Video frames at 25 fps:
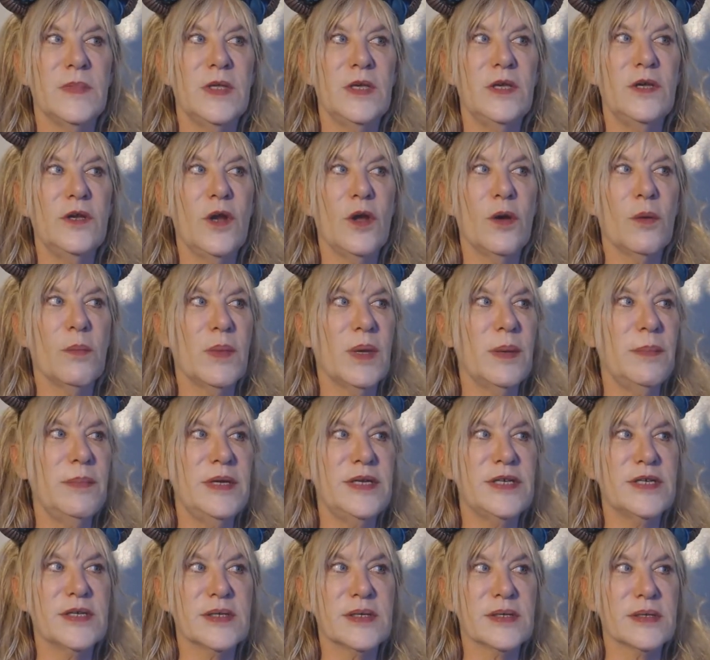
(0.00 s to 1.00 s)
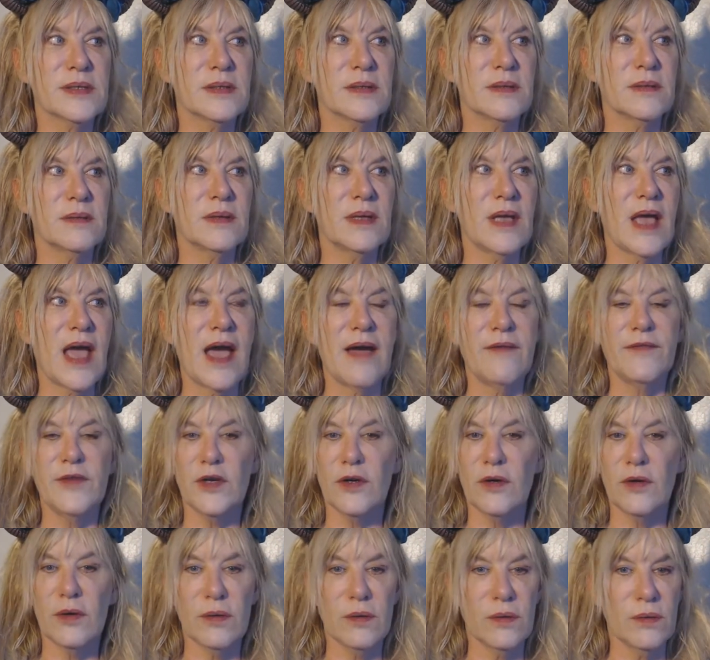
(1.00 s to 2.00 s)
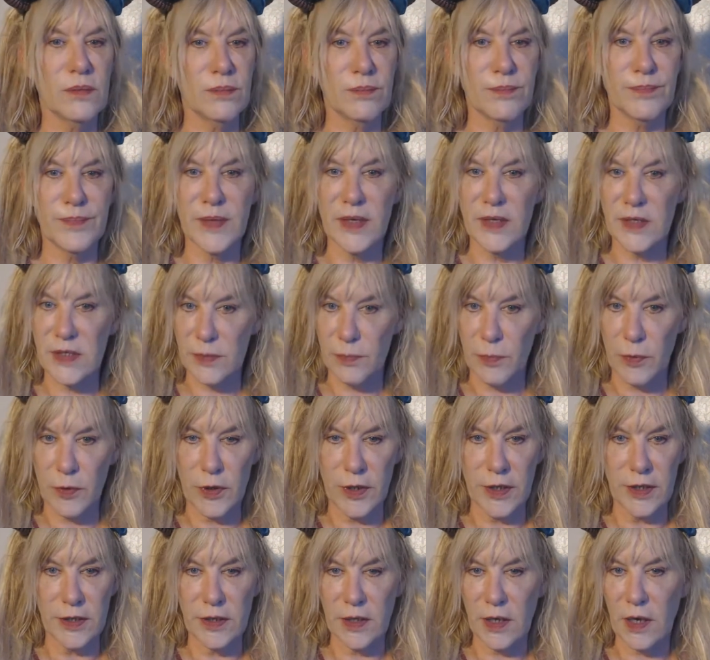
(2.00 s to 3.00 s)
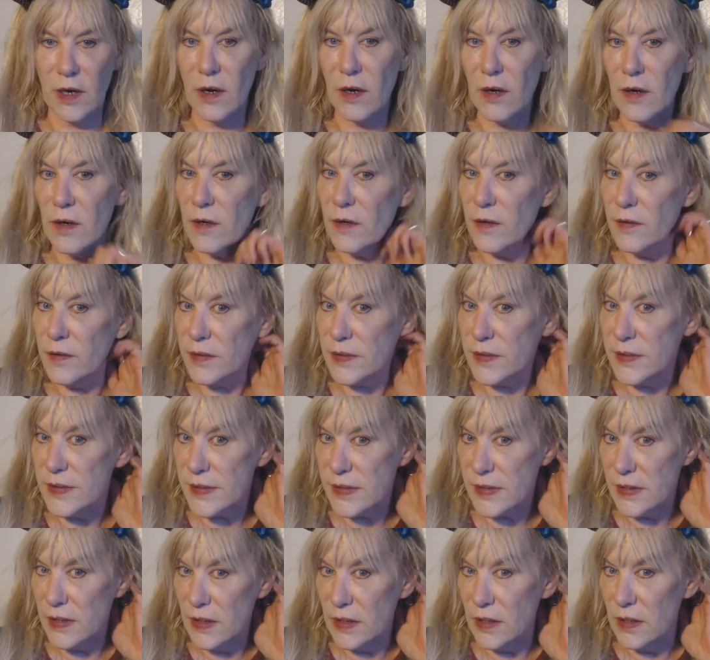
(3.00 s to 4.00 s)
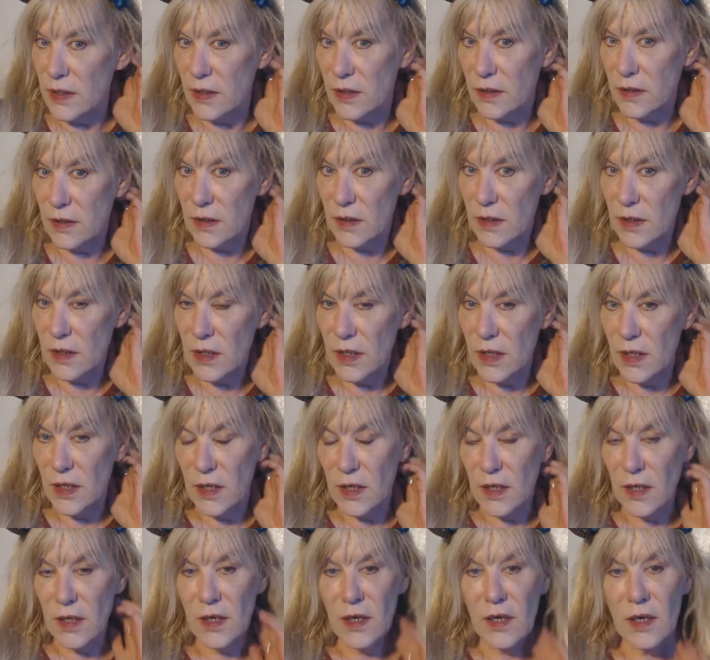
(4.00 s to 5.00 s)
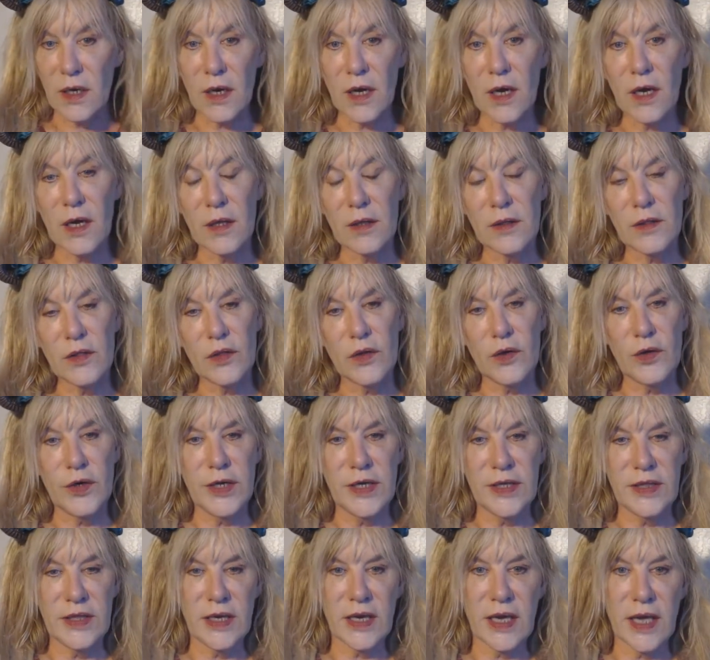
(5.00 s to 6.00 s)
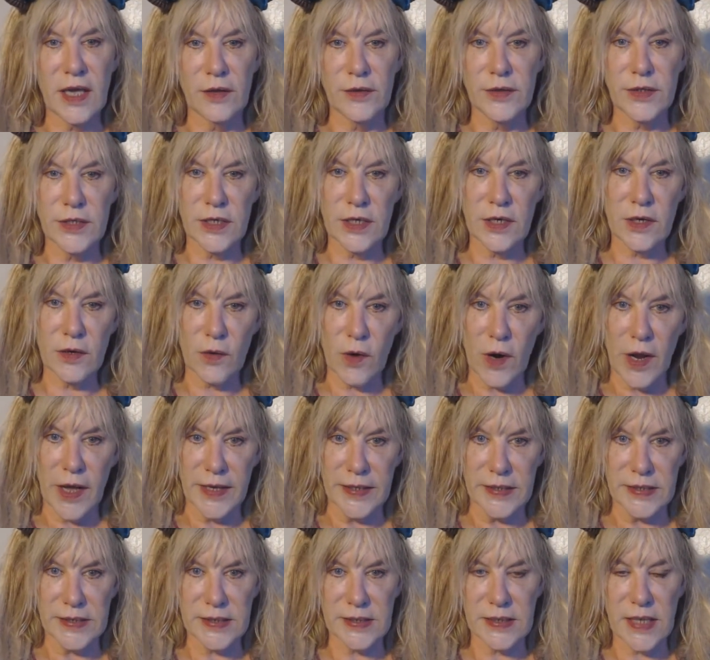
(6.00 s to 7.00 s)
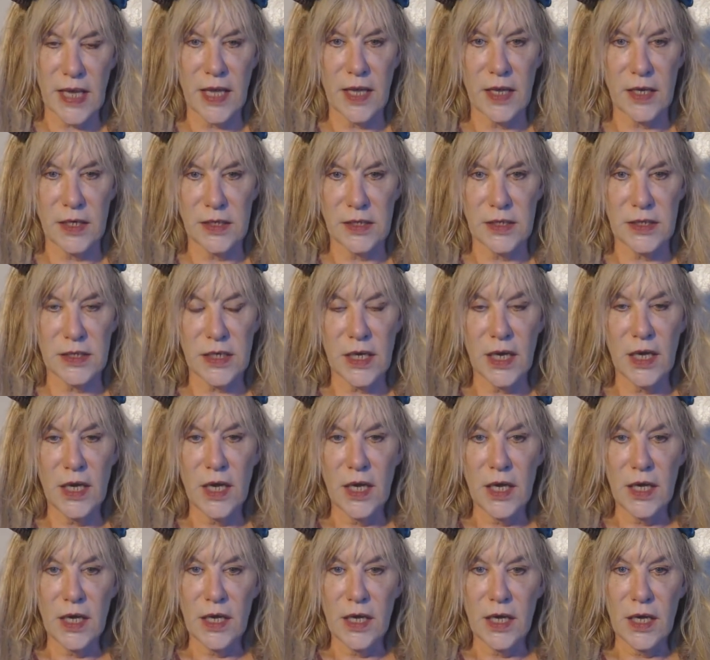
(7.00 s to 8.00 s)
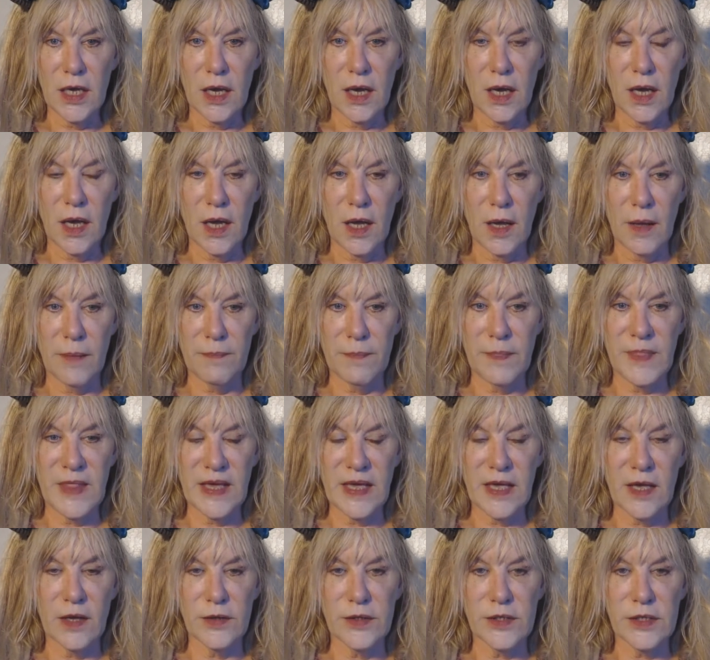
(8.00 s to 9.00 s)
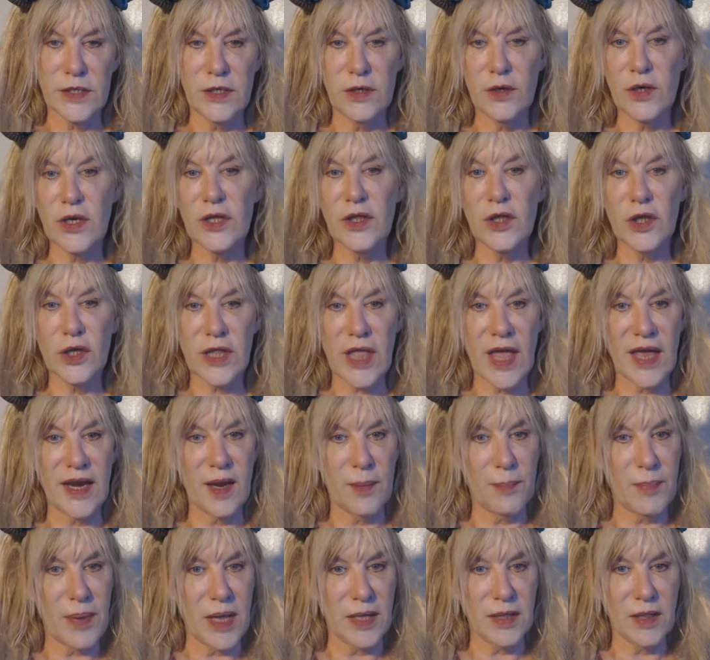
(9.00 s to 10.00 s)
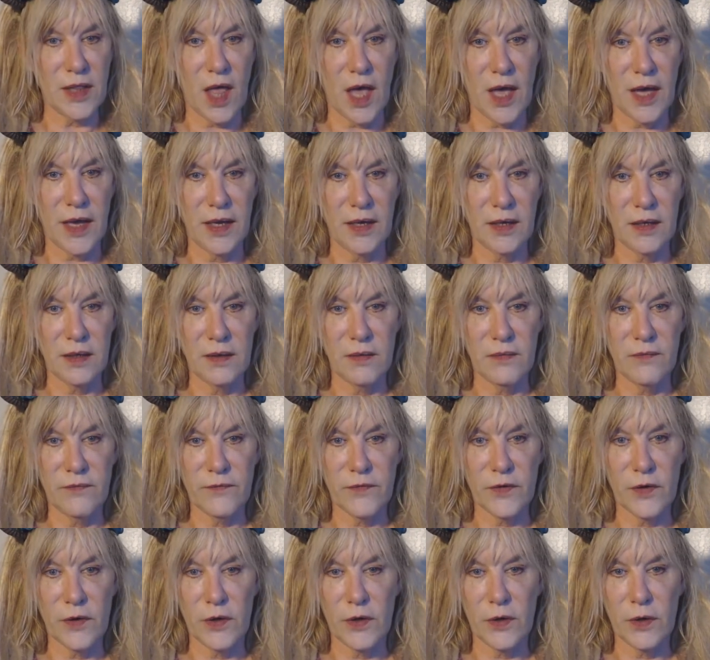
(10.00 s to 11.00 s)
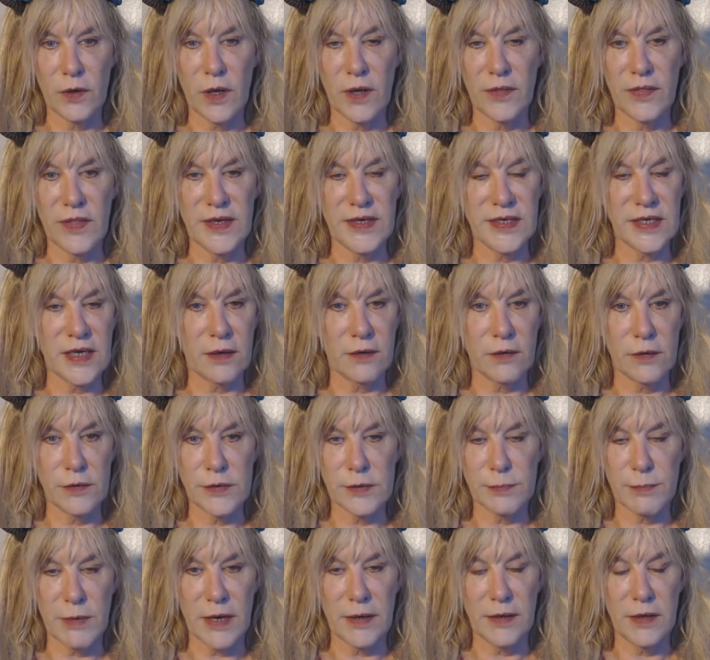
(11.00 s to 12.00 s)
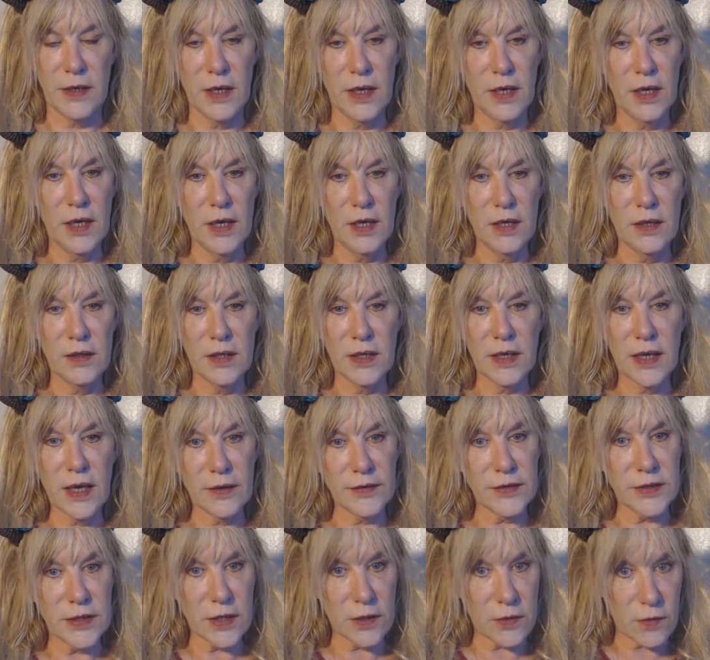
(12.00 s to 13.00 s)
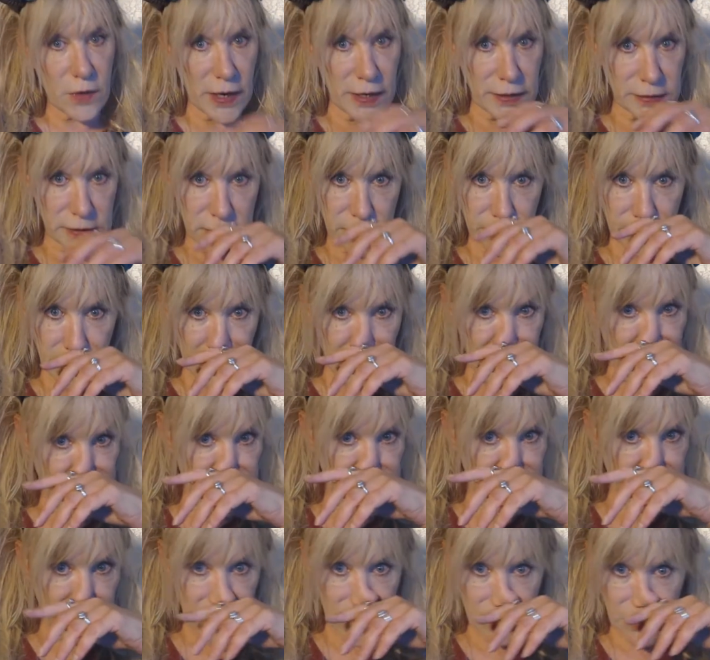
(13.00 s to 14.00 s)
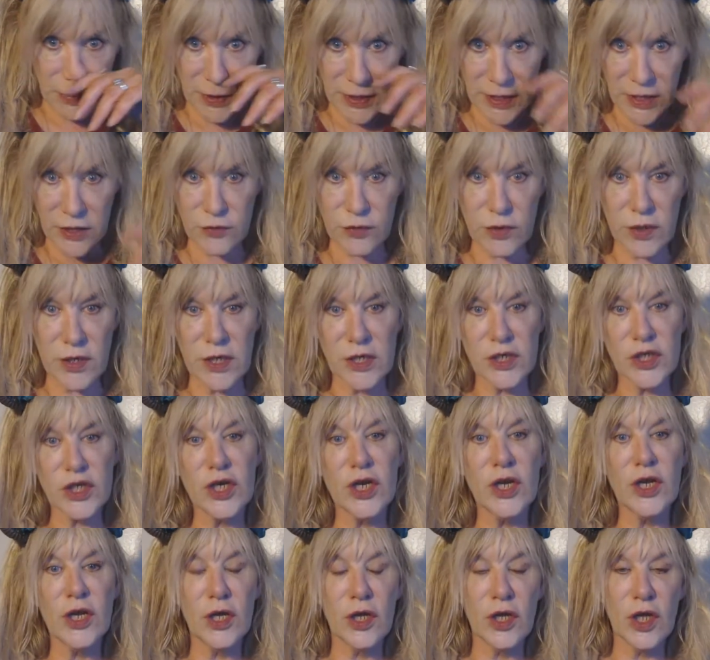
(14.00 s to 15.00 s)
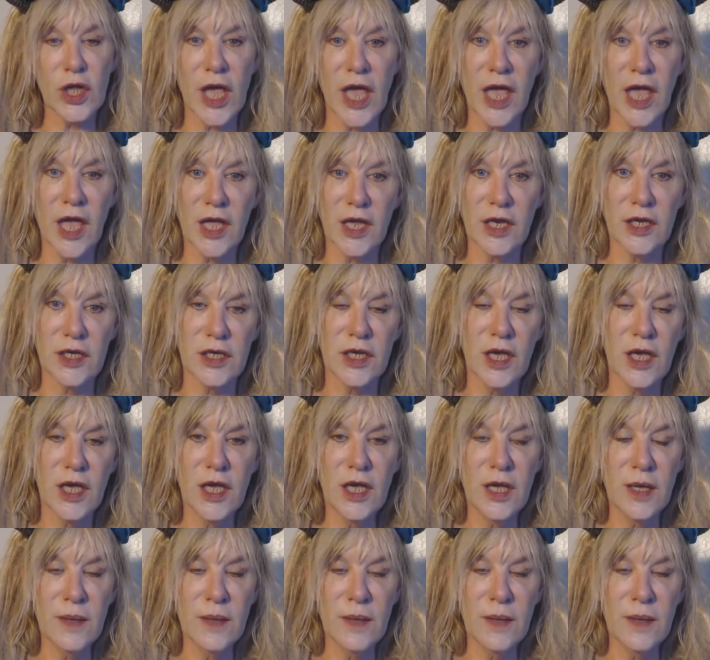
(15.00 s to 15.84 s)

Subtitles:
maybe just after exploring the cards and learning the Celtic Cross and the Celtic, you can look that up online for the tarot spread, the Celtic Cross, because it's pretty traditional. And